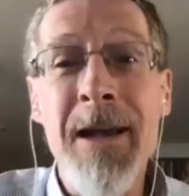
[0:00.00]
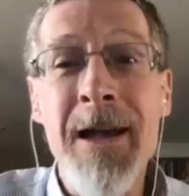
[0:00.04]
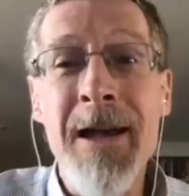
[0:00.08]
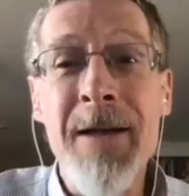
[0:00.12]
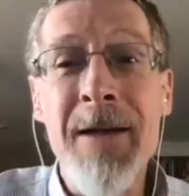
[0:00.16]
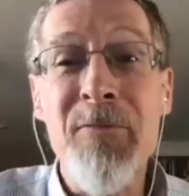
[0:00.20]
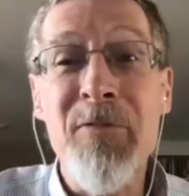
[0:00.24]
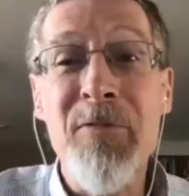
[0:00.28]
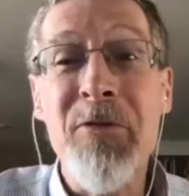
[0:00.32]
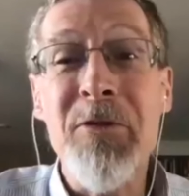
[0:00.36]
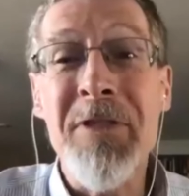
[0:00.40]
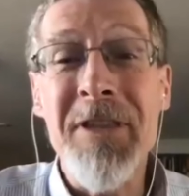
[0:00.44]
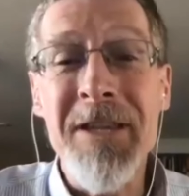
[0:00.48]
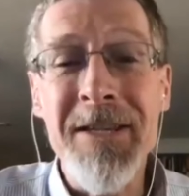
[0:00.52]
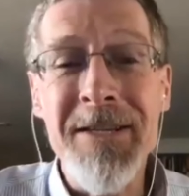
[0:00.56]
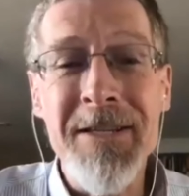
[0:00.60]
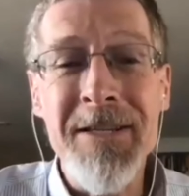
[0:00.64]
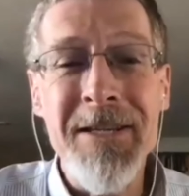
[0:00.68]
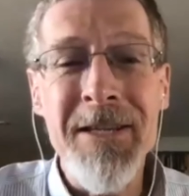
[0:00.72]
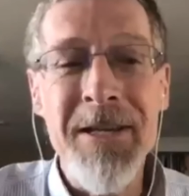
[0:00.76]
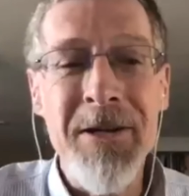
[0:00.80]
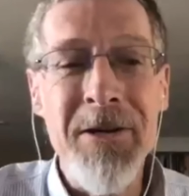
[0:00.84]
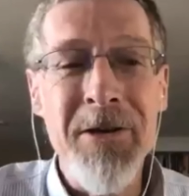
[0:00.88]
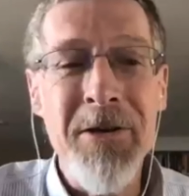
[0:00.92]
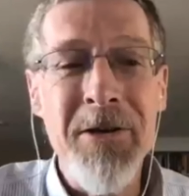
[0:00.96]
for this
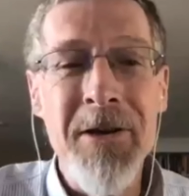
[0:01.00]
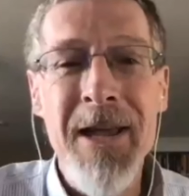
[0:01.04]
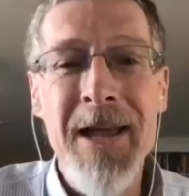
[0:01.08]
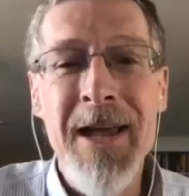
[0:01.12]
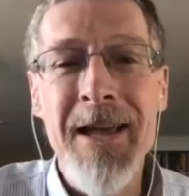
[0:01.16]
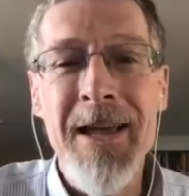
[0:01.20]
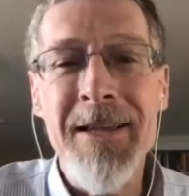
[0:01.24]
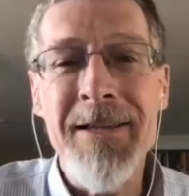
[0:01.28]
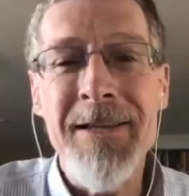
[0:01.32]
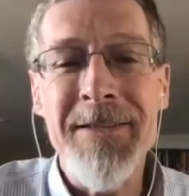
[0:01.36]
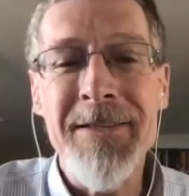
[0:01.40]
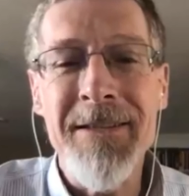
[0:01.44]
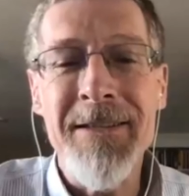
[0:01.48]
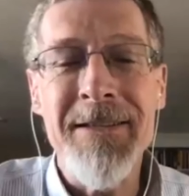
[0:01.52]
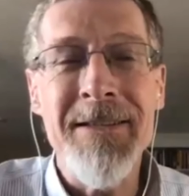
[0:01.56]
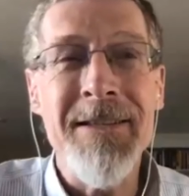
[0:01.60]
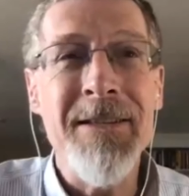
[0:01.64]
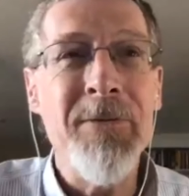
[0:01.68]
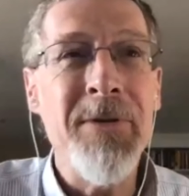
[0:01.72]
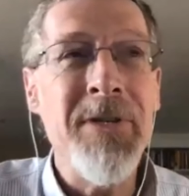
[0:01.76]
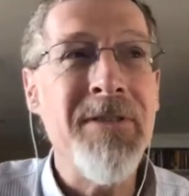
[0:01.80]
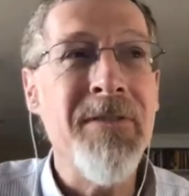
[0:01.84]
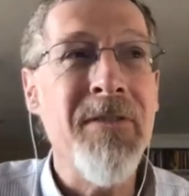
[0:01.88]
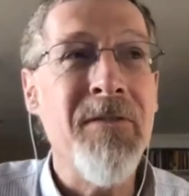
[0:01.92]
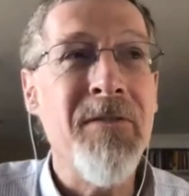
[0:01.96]
year has a
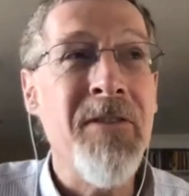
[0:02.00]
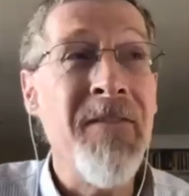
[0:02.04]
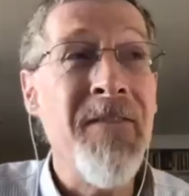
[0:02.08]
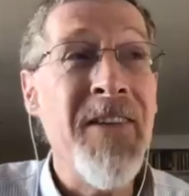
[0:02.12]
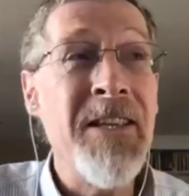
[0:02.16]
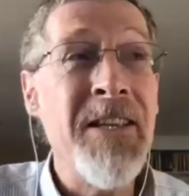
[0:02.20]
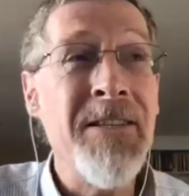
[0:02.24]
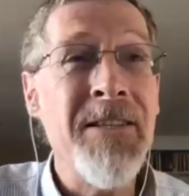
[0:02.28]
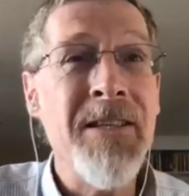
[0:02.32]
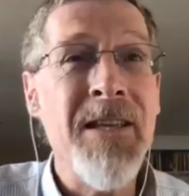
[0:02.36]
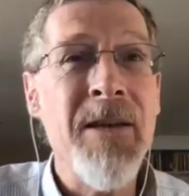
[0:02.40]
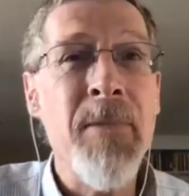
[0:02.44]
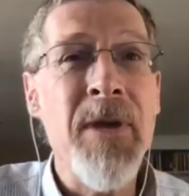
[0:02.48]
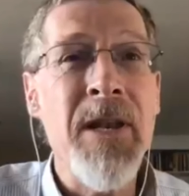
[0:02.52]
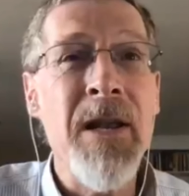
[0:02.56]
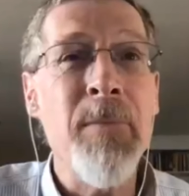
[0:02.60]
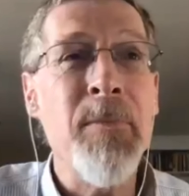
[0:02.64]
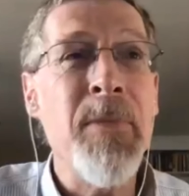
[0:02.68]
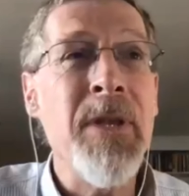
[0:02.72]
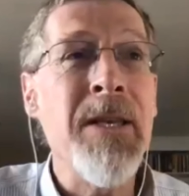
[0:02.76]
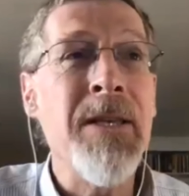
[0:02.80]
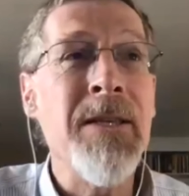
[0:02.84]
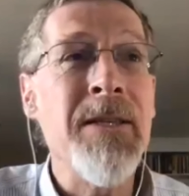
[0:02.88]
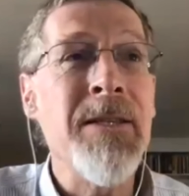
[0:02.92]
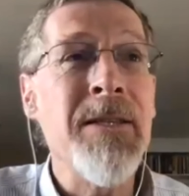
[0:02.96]
series of events coming up
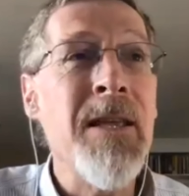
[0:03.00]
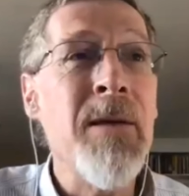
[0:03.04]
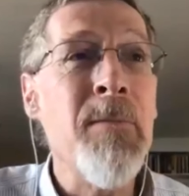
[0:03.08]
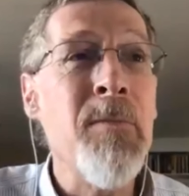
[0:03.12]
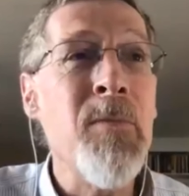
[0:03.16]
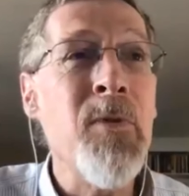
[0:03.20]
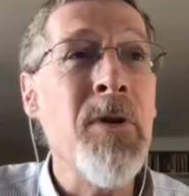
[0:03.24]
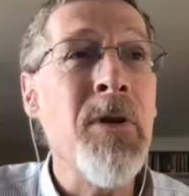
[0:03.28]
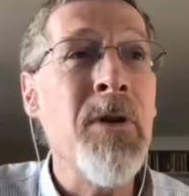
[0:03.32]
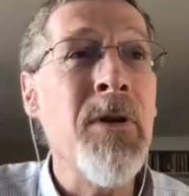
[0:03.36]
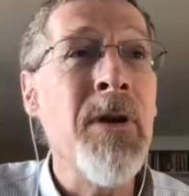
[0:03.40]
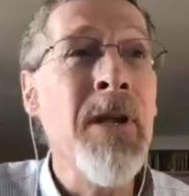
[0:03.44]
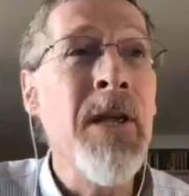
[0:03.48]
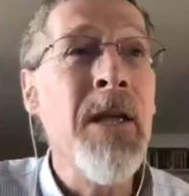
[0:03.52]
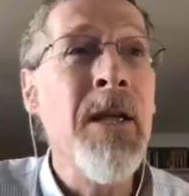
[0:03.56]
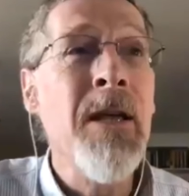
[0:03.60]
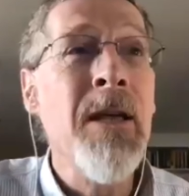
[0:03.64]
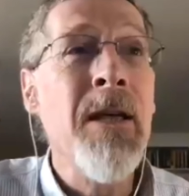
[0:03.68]
in December,